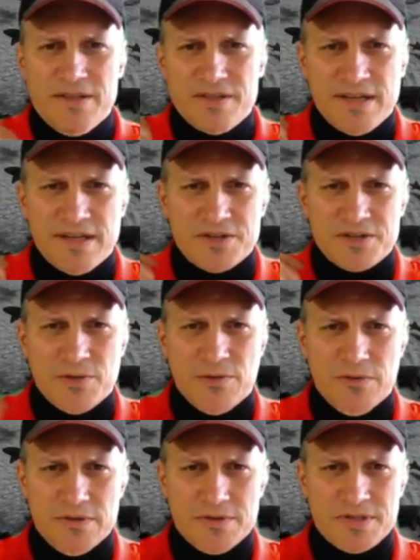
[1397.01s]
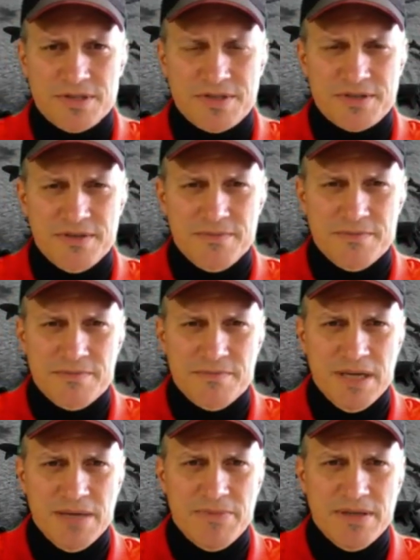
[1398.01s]
It's like a shoulder system,
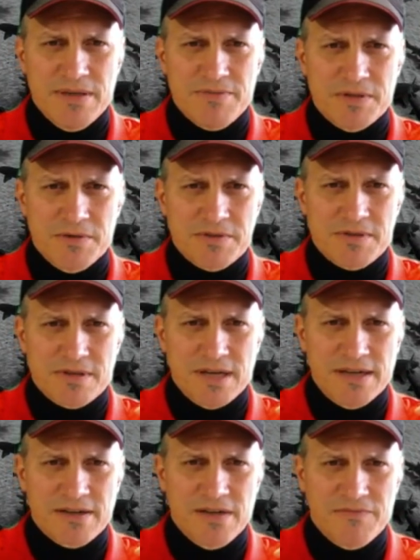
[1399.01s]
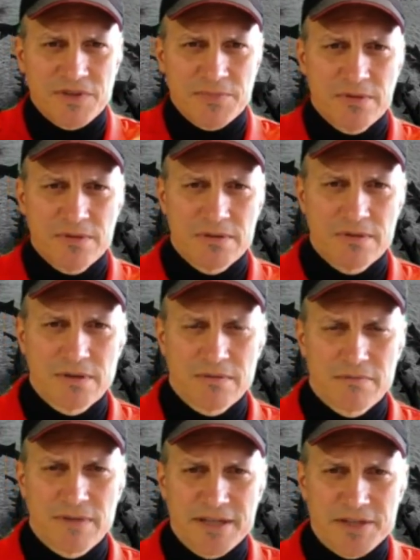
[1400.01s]
maybe. So it's kind of comfortable,
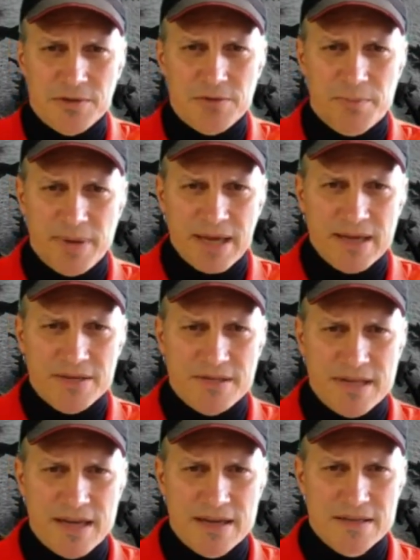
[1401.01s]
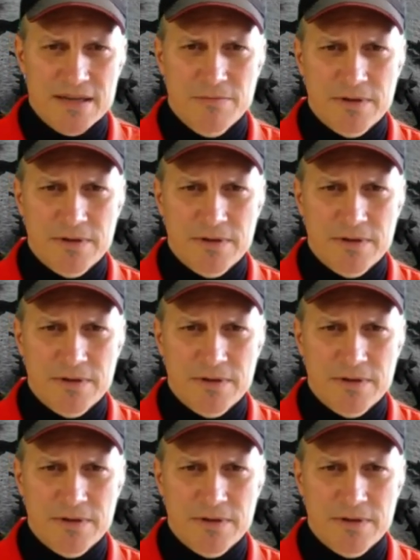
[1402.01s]
or like shoulder pads. Is that how that